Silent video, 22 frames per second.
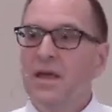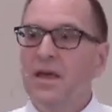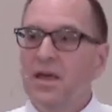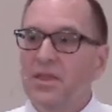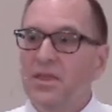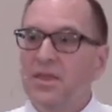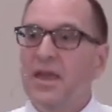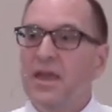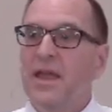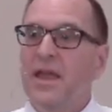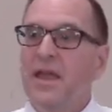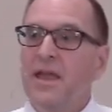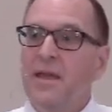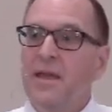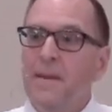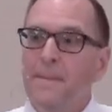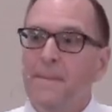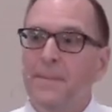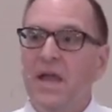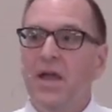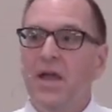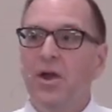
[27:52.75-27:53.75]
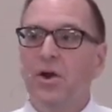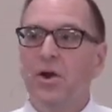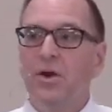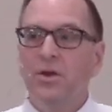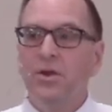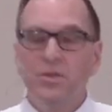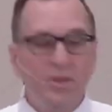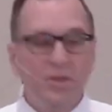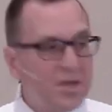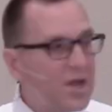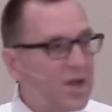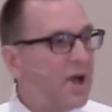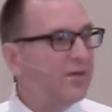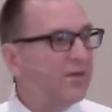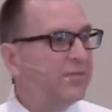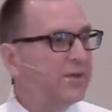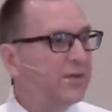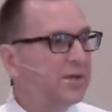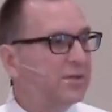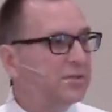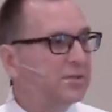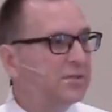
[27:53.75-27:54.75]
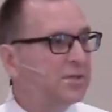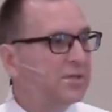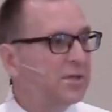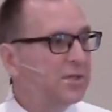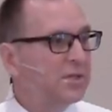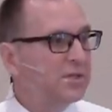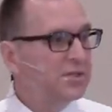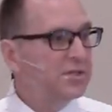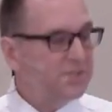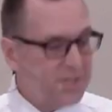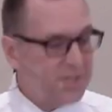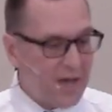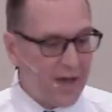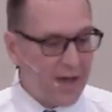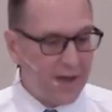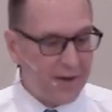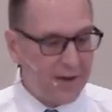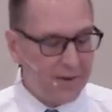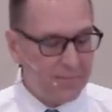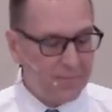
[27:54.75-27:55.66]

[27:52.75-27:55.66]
They bear the covenant sign.